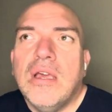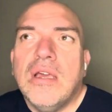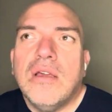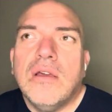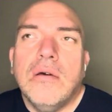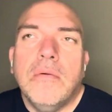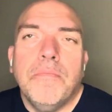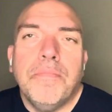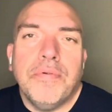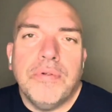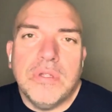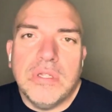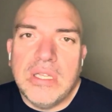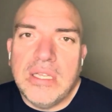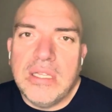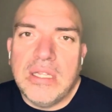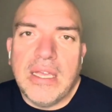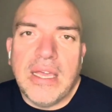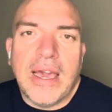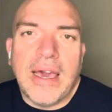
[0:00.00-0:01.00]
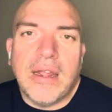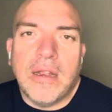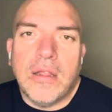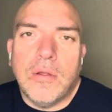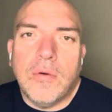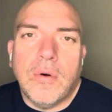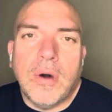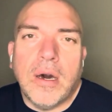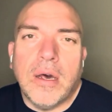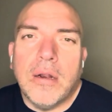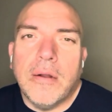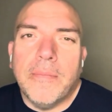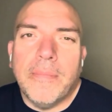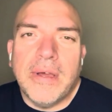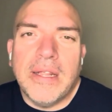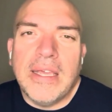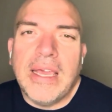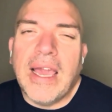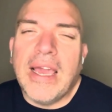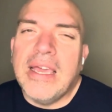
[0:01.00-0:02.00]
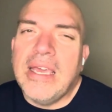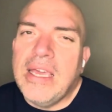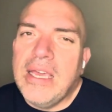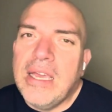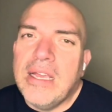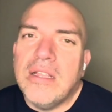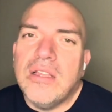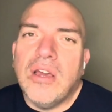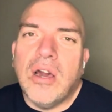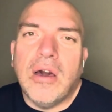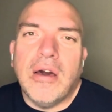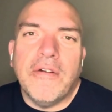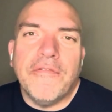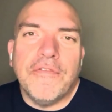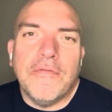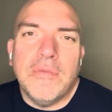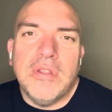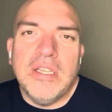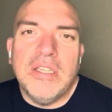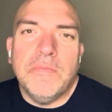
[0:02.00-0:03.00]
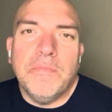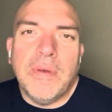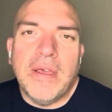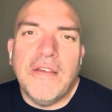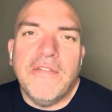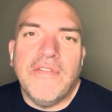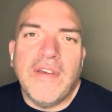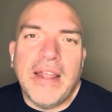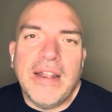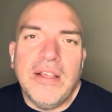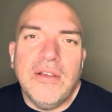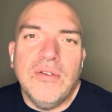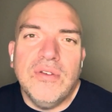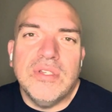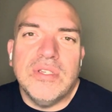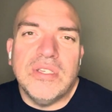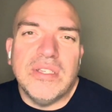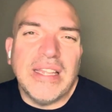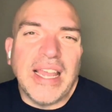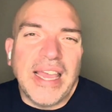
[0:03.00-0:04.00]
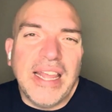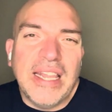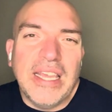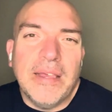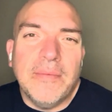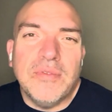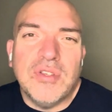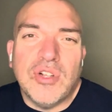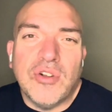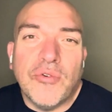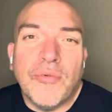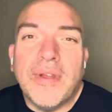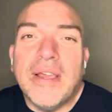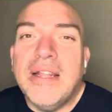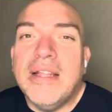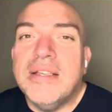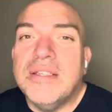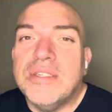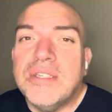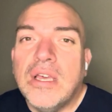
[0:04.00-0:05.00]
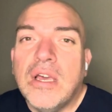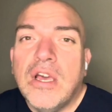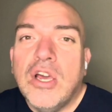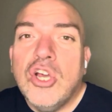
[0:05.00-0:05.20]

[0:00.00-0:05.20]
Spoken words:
completely out of the water, but yeah, he had gone from these big venues, stadiums and arenas